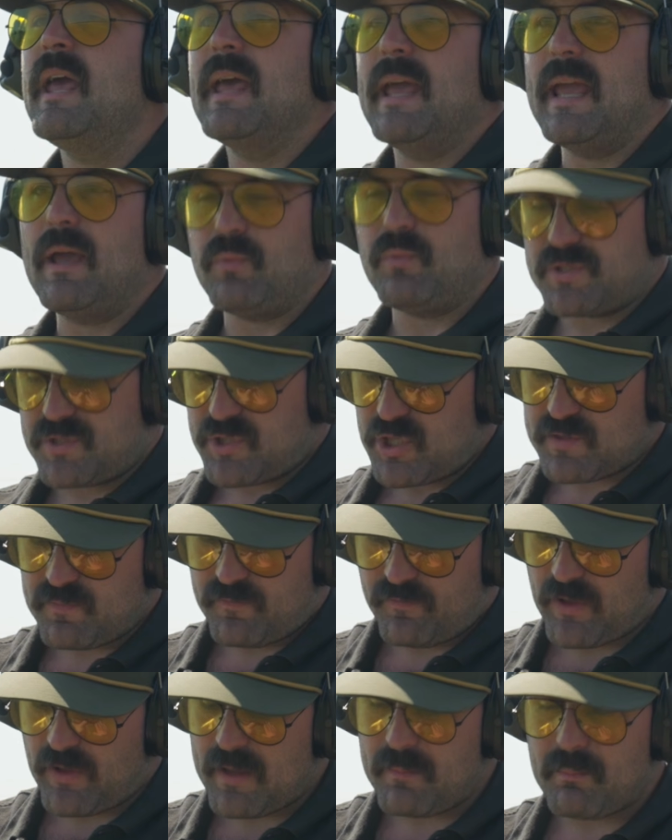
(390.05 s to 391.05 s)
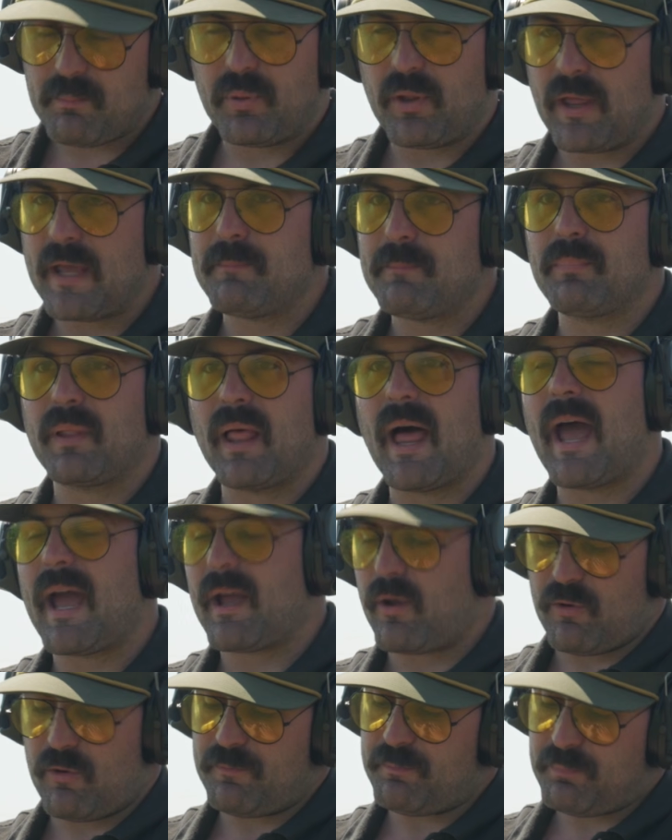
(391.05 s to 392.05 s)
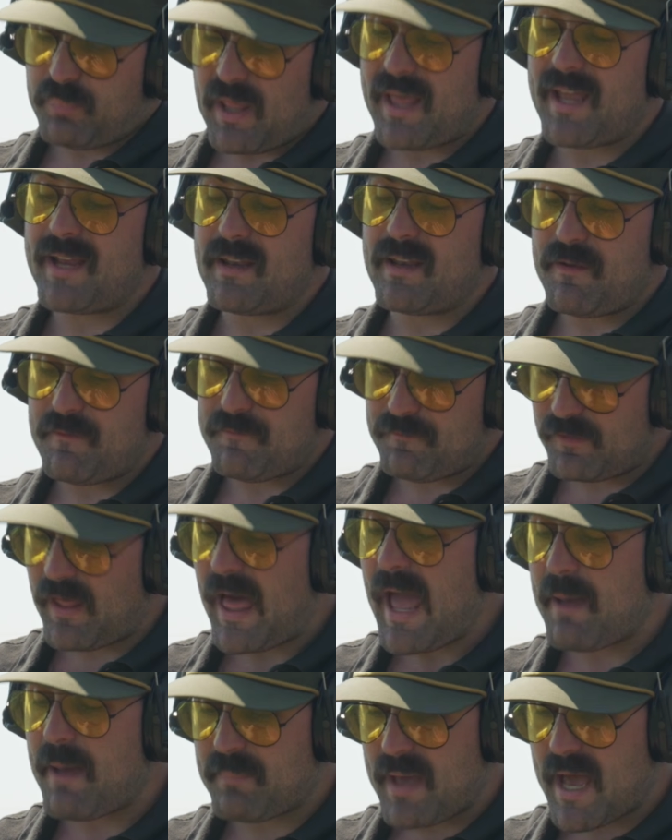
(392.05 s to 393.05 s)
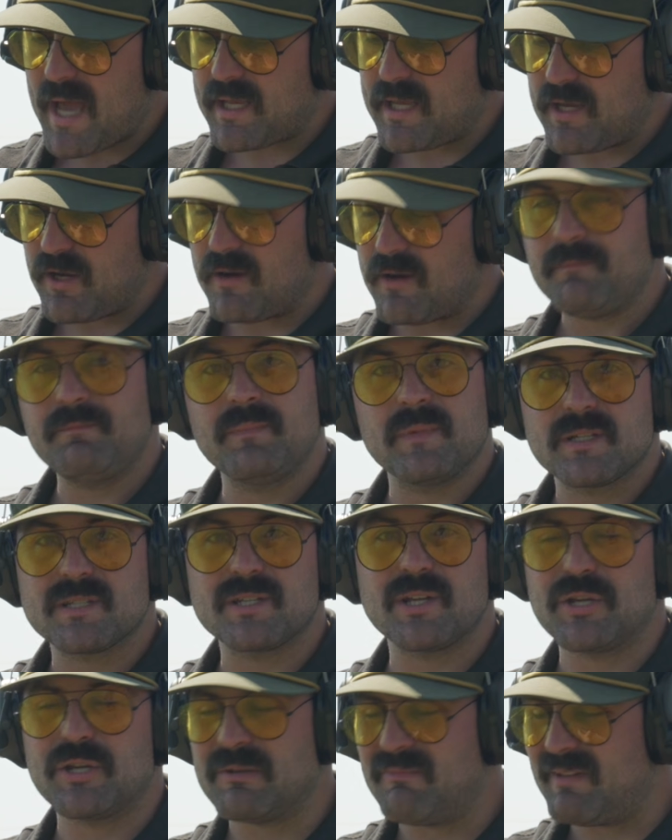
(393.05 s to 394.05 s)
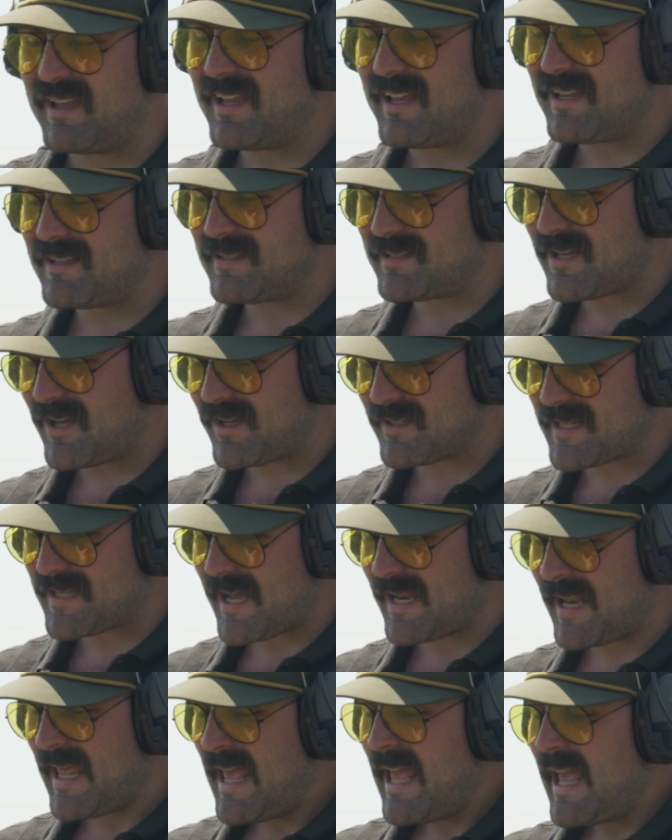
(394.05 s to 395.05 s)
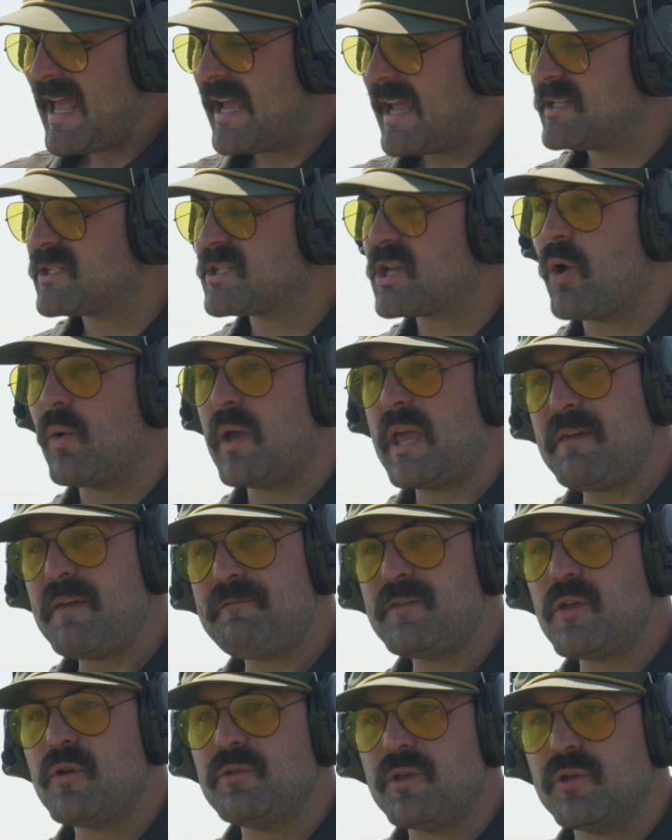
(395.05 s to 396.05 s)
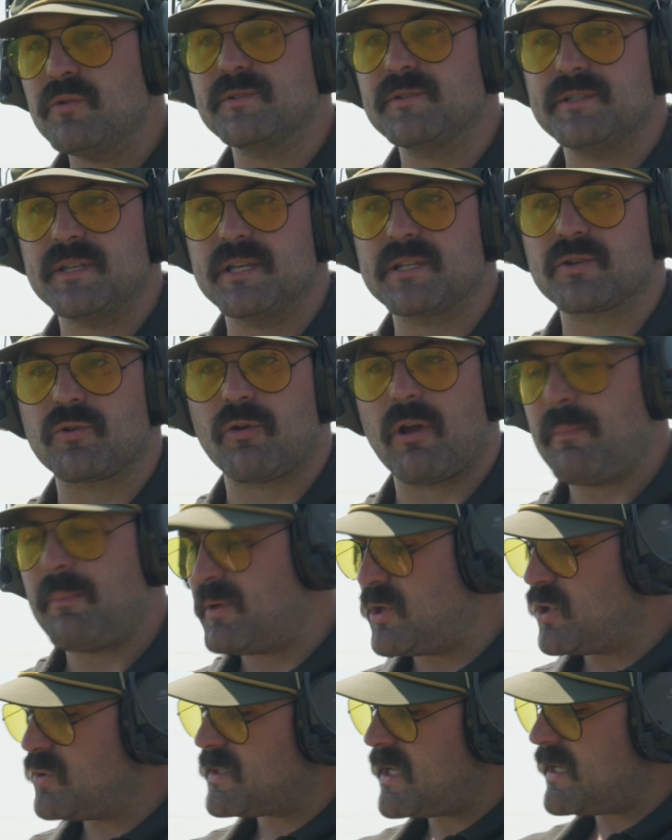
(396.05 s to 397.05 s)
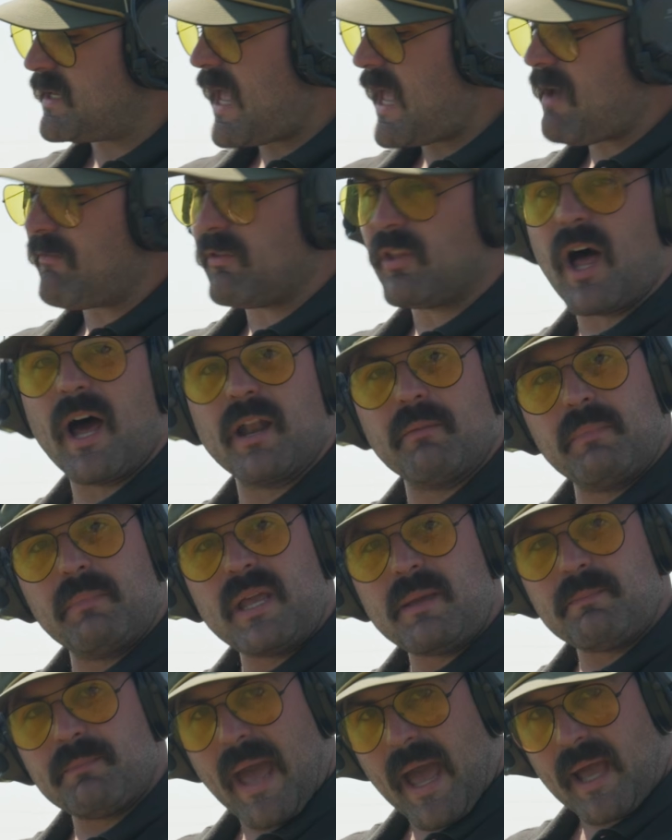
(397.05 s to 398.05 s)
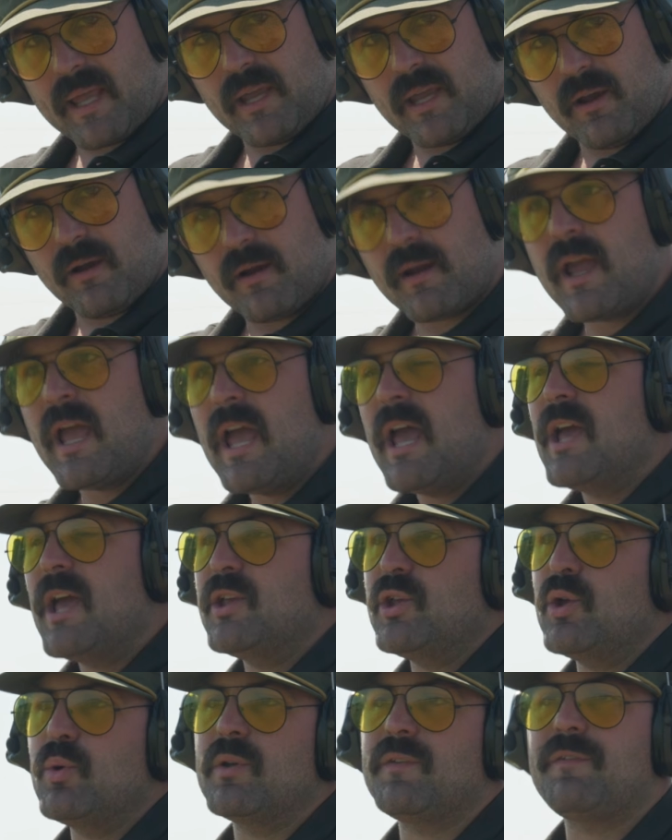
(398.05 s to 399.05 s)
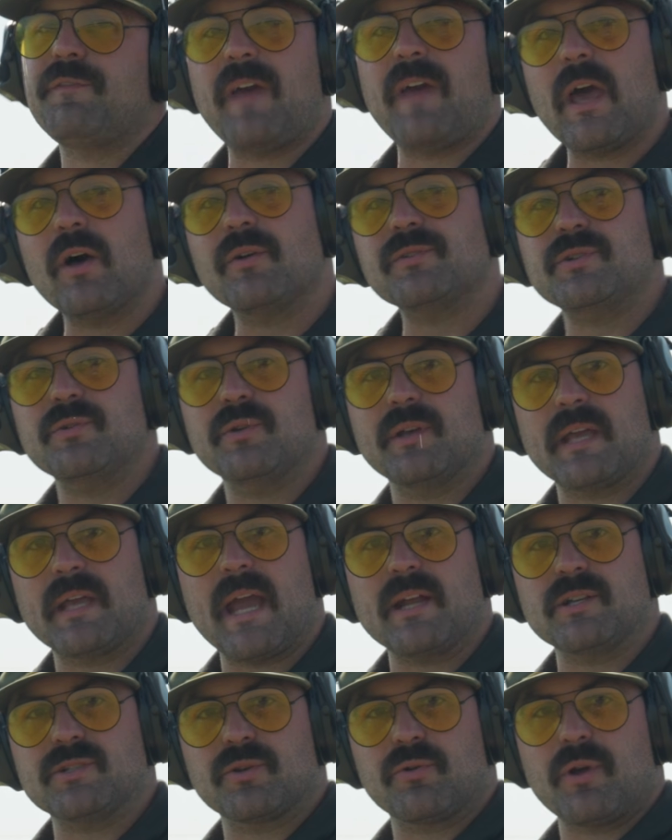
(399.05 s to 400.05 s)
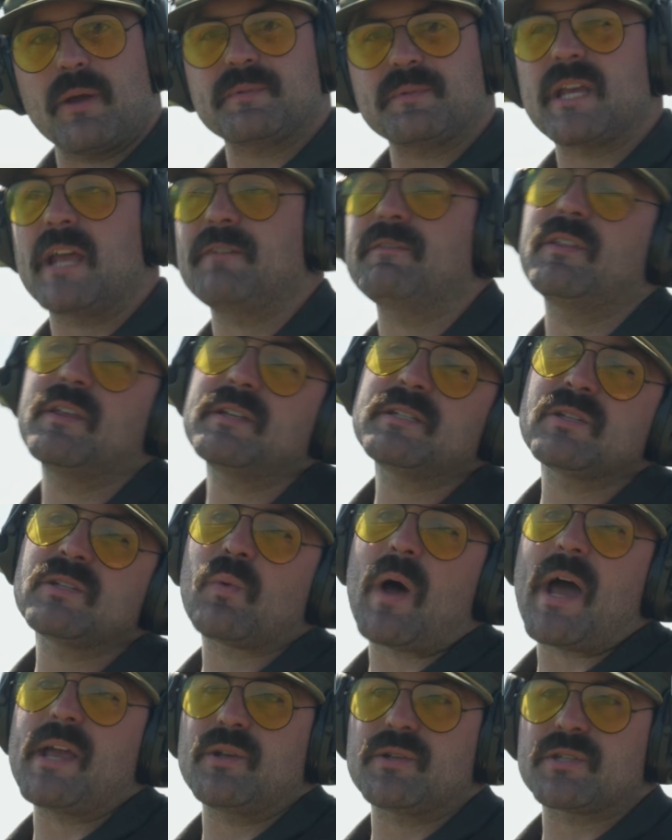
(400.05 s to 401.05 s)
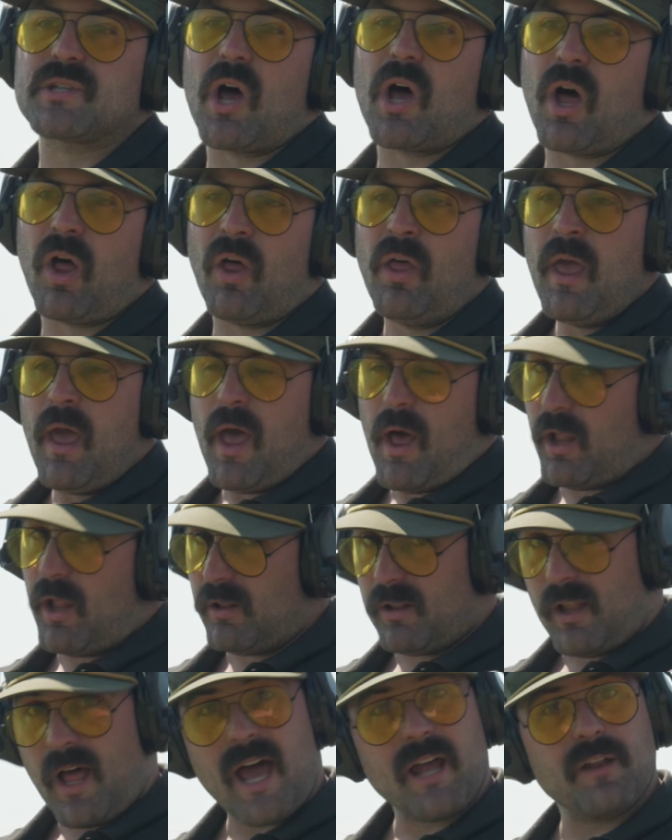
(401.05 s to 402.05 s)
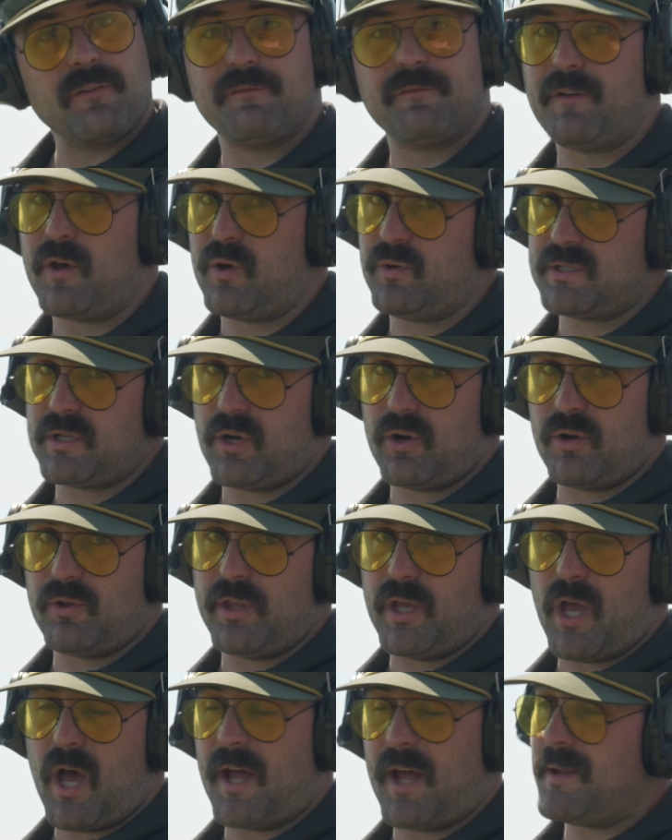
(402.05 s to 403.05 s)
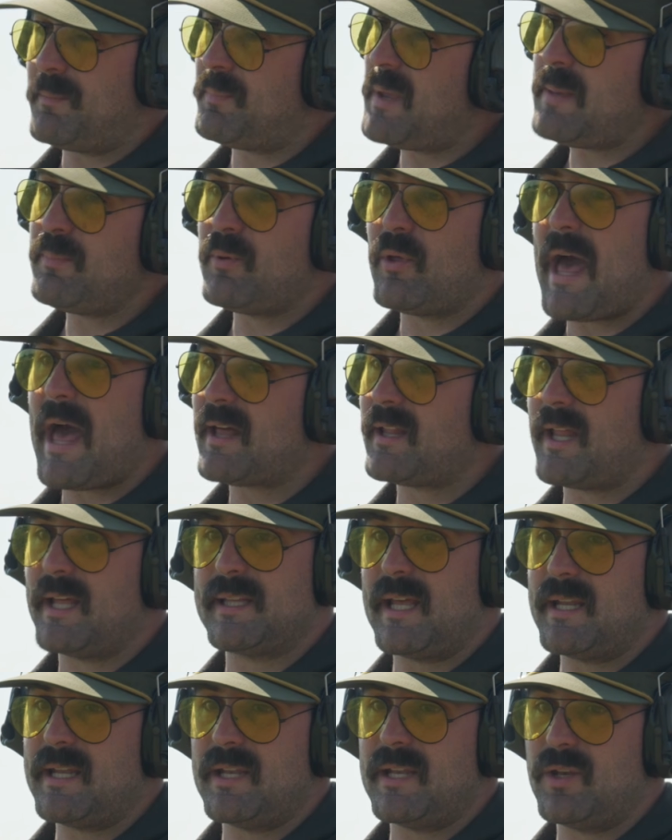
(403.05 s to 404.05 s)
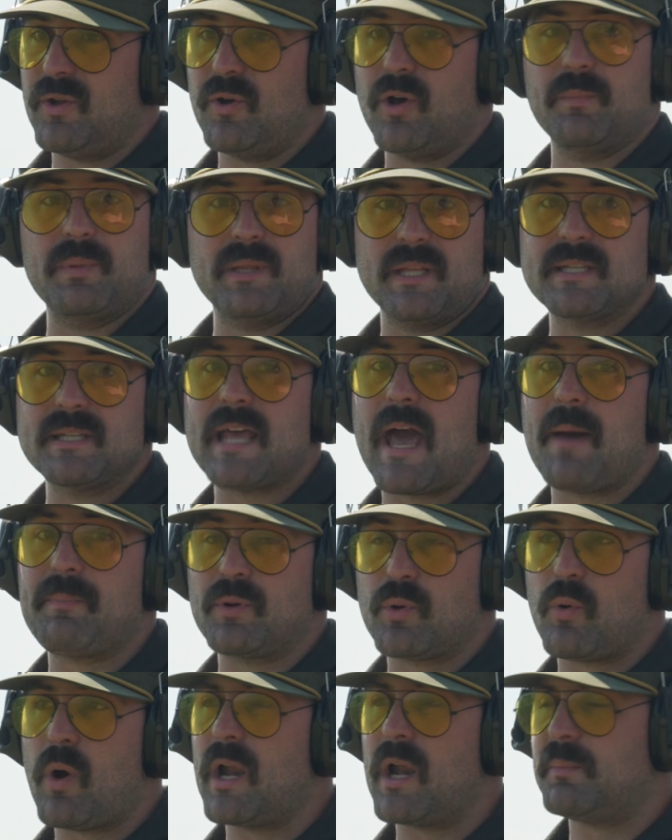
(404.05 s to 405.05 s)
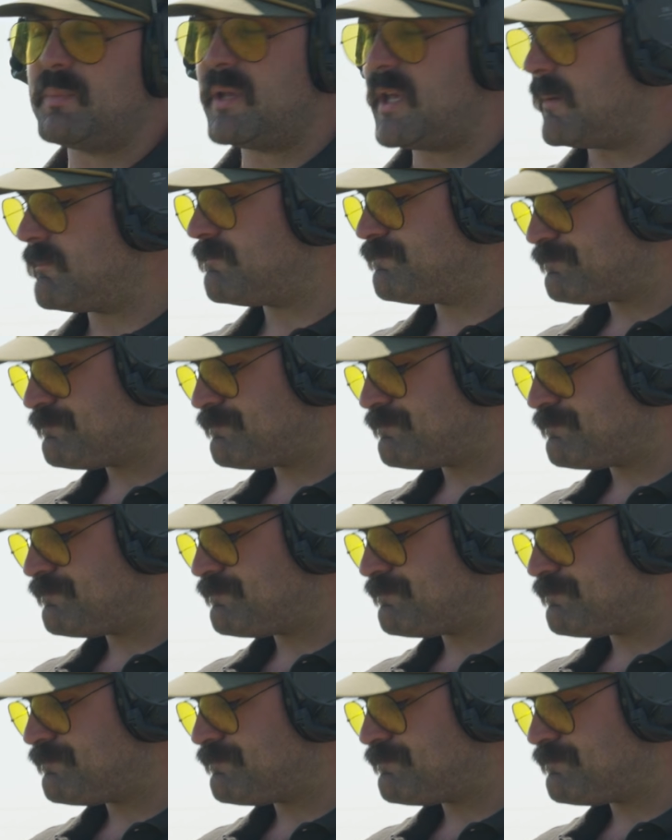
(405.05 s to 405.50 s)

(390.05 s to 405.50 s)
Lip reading: It was just plain black, or plain flat back here. Excuse me, getting tongue-tied. And so if you use this grip and you didn't have a lot of meat back here, you would fail to engage the grip safety. This is why you saw a lot of folks early on, and people act like they didn't do it, but this happened quite a bit.